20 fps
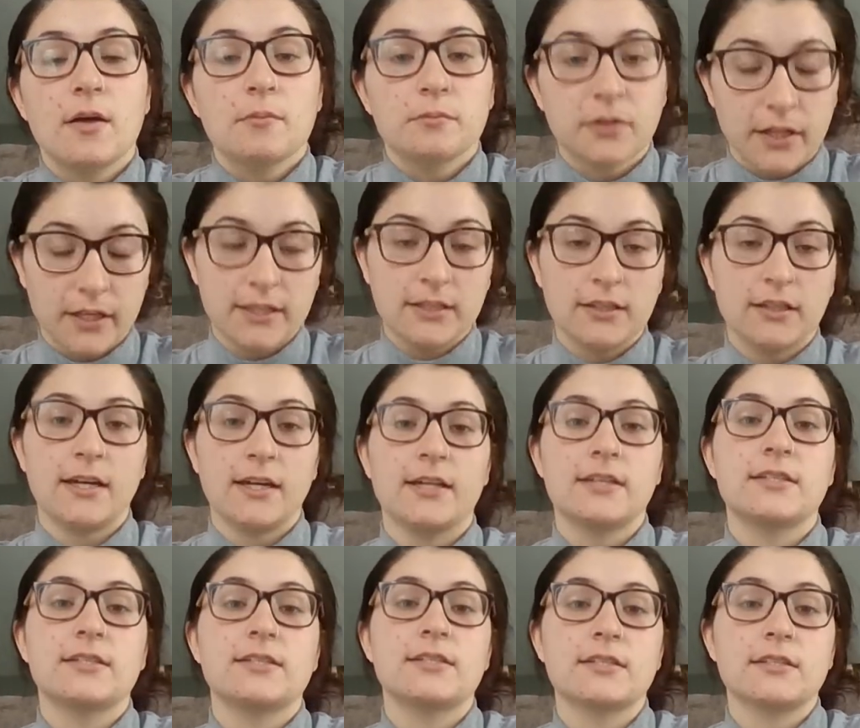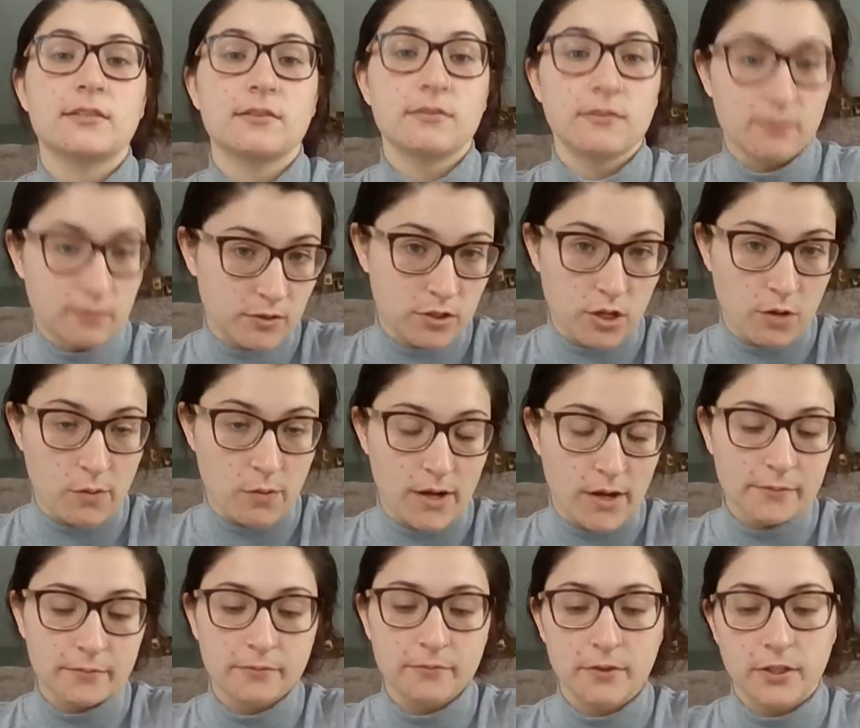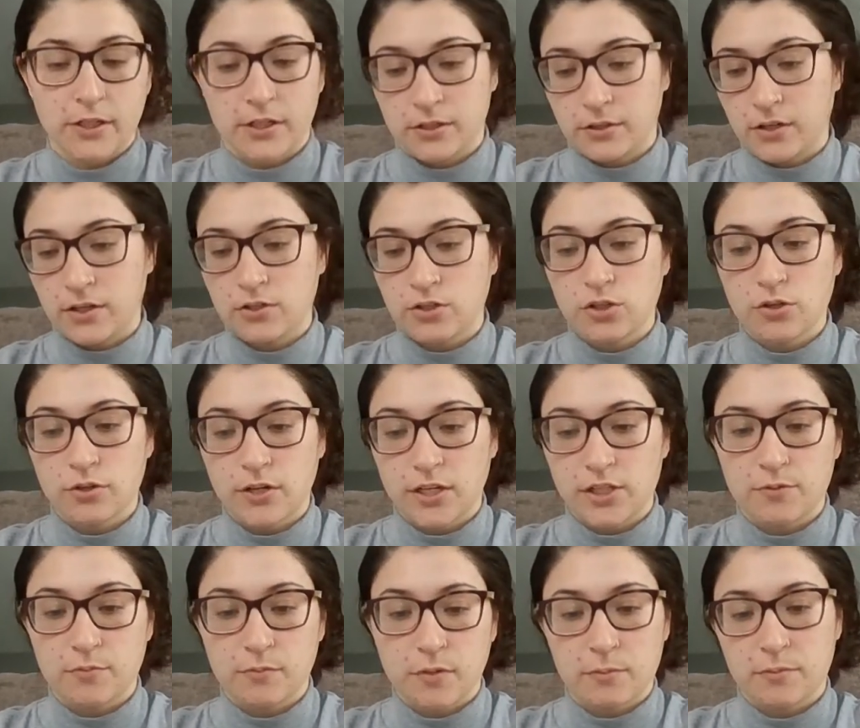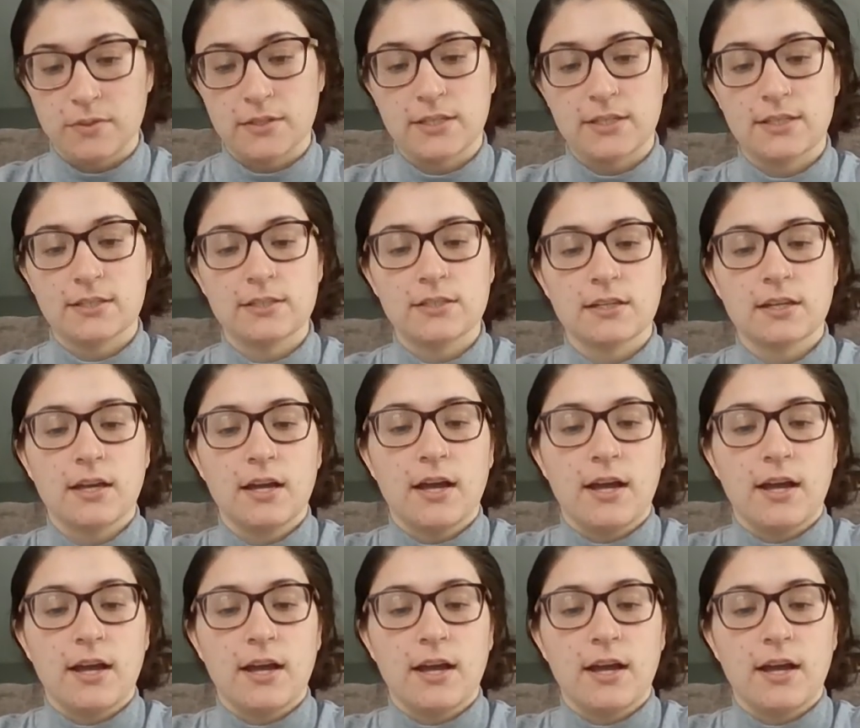platelets, so on, for donation purposes.